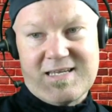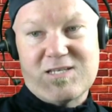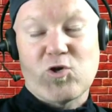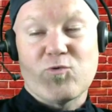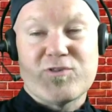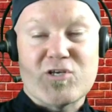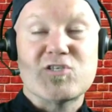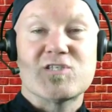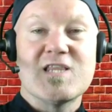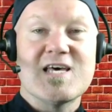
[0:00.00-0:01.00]
So
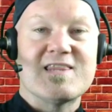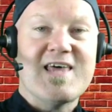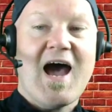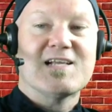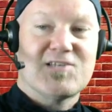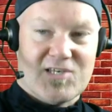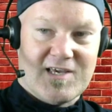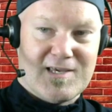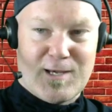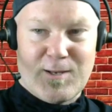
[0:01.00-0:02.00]
just let that
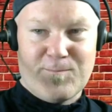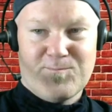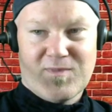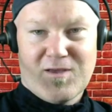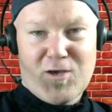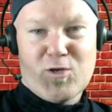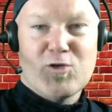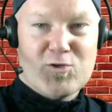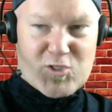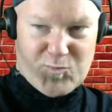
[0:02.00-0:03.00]
sink in,
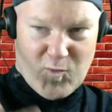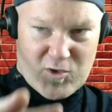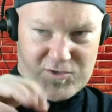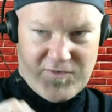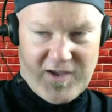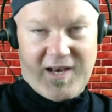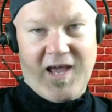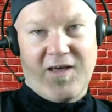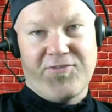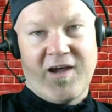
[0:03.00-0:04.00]
sports fan
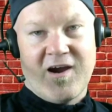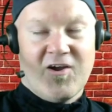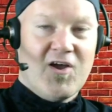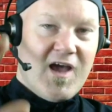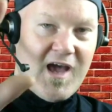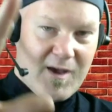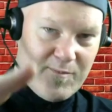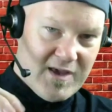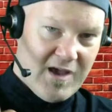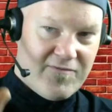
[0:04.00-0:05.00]
out there,
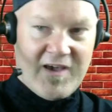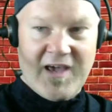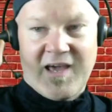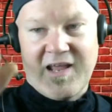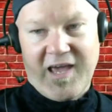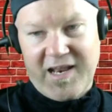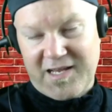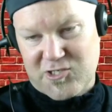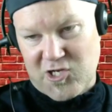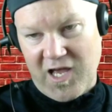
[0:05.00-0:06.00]
NBA fan,
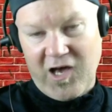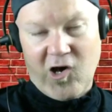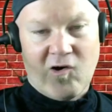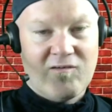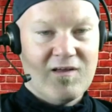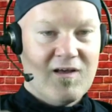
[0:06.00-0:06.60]
NHL,